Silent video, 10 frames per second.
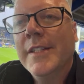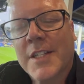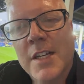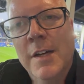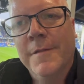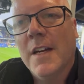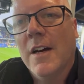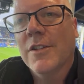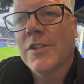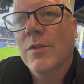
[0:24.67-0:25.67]
Deserved
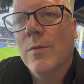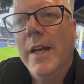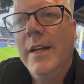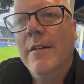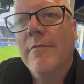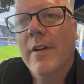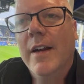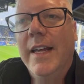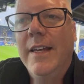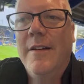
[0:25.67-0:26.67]
Arsenal win
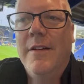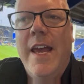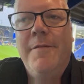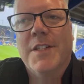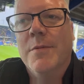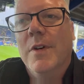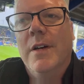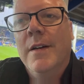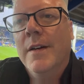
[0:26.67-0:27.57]
really, Everton were